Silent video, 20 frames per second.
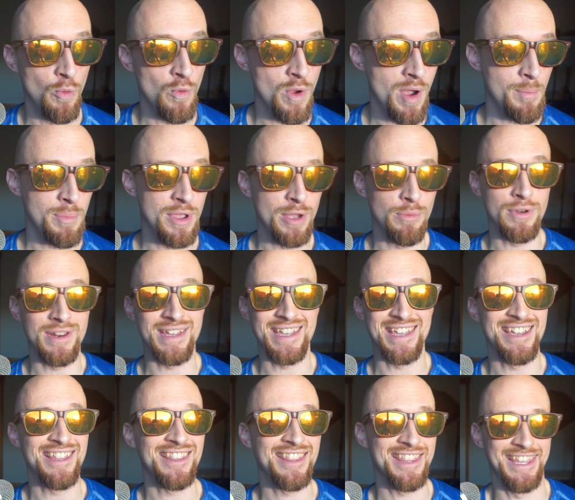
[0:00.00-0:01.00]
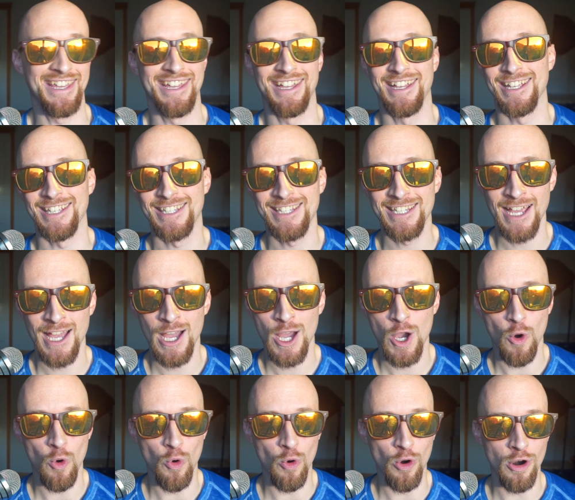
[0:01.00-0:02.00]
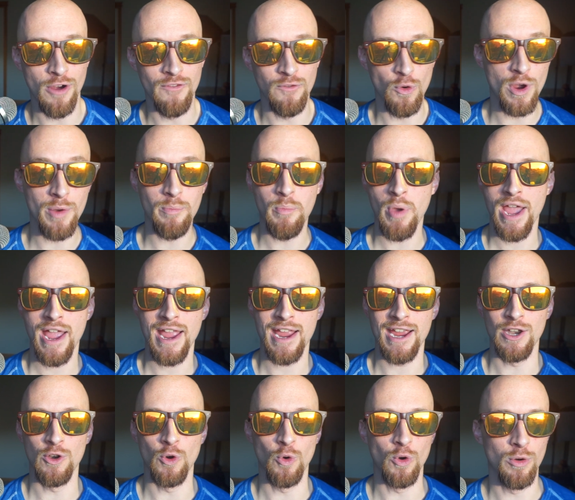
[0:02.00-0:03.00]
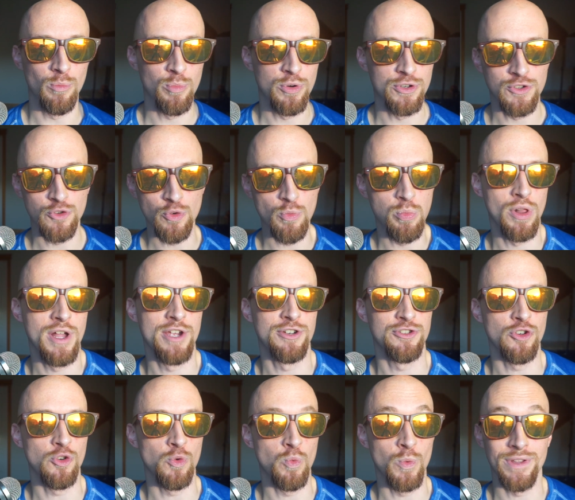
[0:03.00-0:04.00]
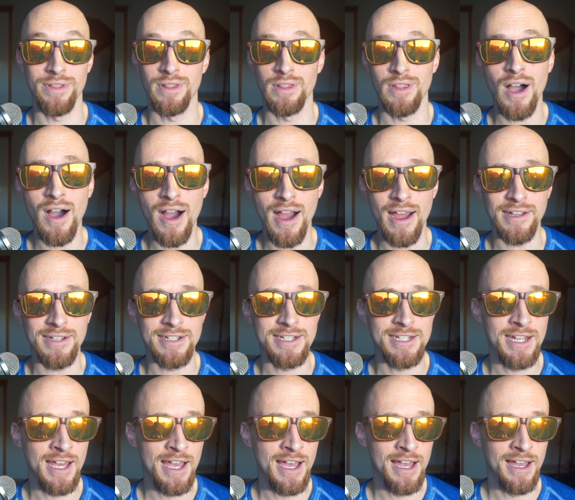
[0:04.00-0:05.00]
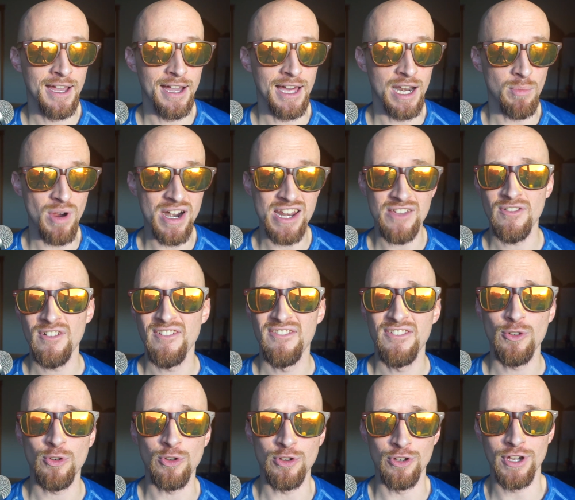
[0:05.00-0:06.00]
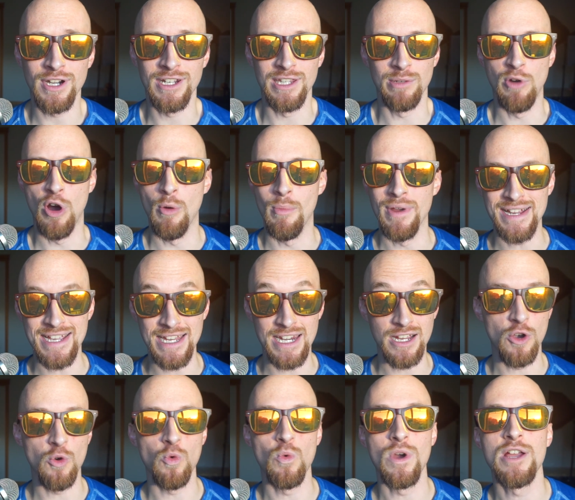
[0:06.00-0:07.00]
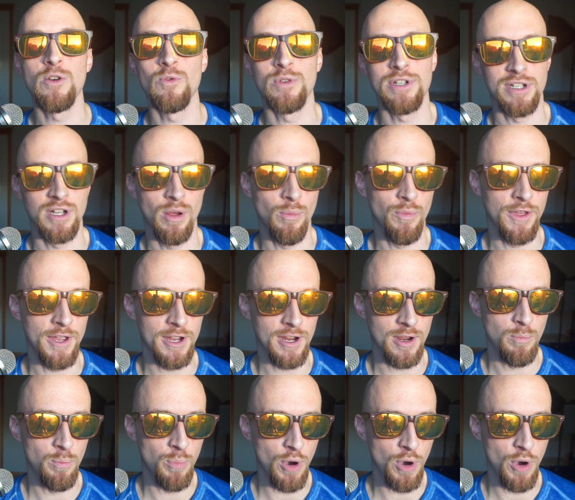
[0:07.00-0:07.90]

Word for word: We might be able to get things or avoid pain or pursue pleasure with lies. And it might even feel good in the moment getting away with something.